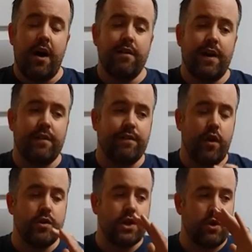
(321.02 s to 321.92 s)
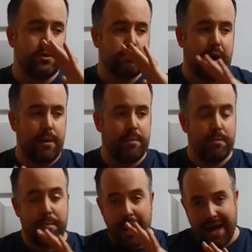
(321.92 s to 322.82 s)
I've had photos, pub,
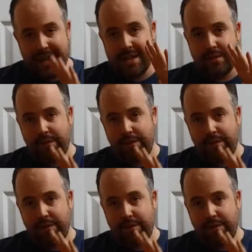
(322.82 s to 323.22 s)
paid